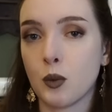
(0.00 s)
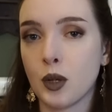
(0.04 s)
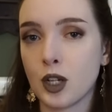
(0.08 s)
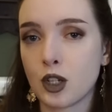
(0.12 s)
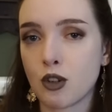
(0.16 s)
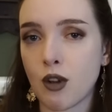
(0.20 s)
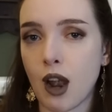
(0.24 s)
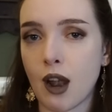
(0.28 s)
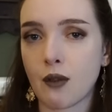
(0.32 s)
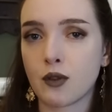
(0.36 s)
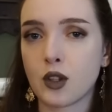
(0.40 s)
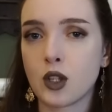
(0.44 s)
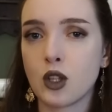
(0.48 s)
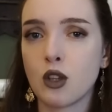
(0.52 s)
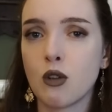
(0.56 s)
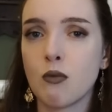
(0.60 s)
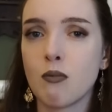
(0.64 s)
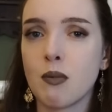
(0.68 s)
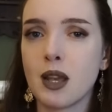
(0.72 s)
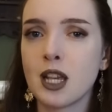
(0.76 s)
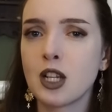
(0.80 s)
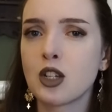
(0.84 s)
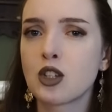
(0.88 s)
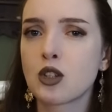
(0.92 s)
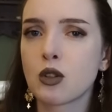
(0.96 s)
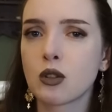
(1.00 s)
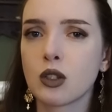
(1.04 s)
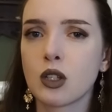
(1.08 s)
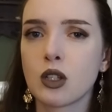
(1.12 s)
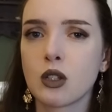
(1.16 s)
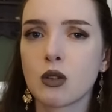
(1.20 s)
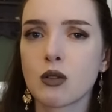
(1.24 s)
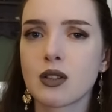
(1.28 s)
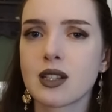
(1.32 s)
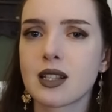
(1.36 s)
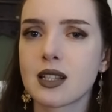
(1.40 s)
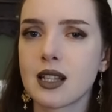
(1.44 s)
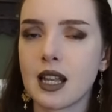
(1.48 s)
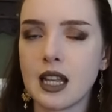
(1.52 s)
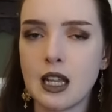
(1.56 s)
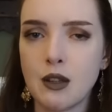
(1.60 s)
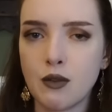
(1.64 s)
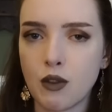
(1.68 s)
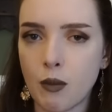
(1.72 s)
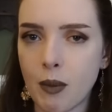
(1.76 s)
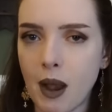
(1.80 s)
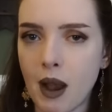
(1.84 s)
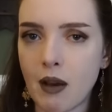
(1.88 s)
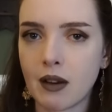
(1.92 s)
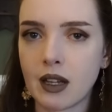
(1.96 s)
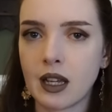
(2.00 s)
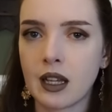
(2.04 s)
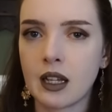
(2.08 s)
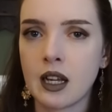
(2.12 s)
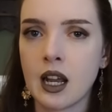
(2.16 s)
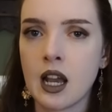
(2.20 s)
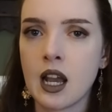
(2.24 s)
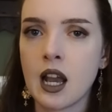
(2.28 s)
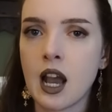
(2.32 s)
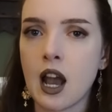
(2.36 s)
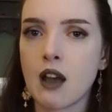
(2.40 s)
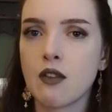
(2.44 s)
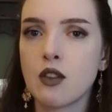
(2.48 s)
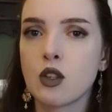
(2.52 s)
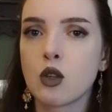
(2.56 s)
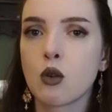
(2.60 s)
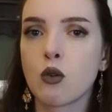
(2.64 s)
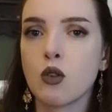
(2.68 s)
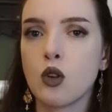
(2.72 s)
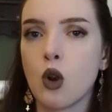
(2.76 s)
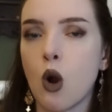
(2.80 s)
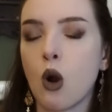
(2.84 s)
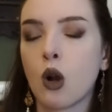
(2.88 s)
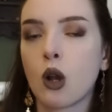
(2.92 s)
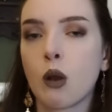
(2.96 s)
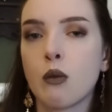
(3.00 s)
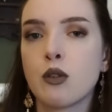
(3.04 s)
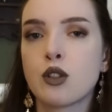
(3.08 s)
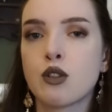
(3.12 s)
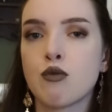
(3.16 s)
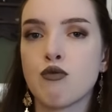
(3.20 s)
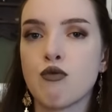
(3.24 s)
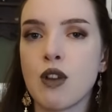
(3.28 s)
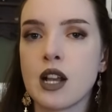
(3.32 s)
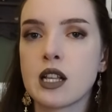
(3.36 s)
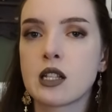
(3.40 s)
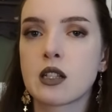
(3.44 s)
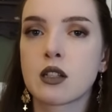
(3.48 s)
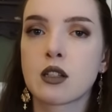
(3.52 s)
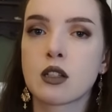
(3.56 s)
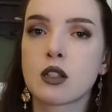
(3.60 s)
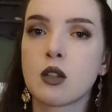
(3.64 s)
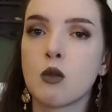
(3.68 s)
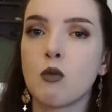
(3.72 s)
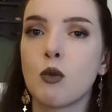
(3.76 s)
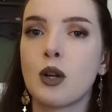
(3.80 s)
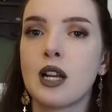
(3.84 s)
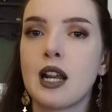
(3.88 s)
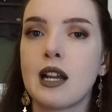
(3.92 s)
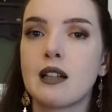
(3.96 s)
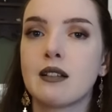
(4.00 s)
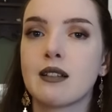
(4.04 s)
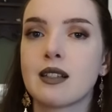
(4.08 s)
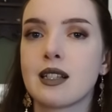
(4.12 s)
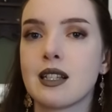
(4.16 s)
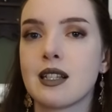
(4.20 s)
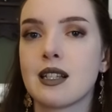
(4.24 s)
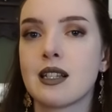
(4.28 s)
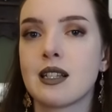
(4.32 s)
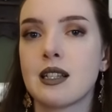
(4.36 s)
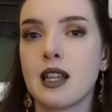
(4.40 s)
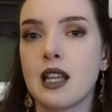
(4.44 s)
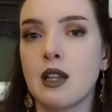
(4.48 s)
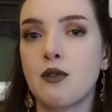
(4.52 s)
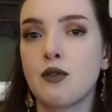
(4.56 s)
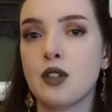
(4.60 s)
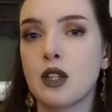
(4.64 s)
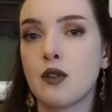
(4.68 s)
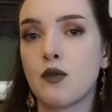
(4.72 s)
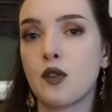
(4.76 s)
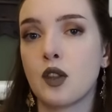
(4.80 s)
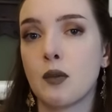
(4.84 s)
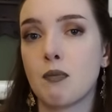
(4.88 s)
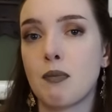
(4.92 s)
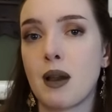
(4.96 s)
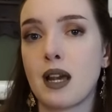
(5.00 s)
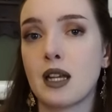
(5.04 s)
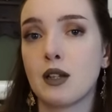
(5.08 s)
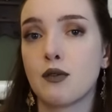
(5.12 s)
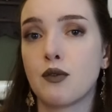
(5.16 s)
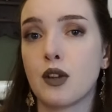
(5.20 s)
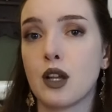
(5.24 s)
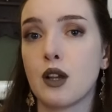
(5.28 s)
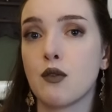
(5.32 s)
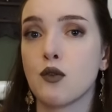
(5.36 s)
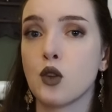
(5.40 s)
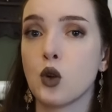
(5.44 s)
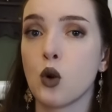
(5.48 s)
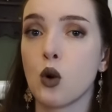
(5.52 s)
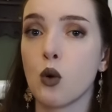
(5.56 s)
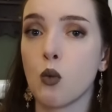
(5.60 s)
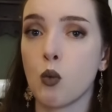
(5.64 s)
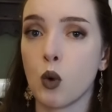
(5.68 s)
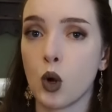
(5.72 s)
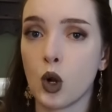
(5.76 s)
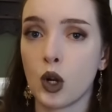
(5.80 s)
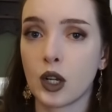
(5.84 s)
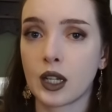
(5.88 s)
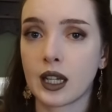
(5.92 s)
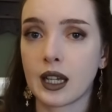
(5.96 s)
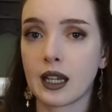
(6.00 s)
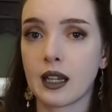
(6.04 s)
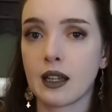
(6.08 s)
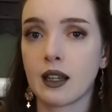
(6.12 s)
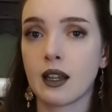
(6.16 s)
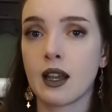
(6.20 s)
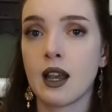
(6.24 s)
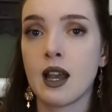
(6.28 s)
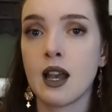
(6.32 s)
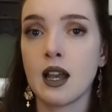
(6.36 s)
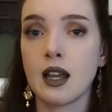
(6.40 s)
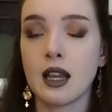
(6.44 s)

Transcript: witchcraft, that you make sure that you're safe about it and that you're not going to risk someone else's safety for the benefit of your working.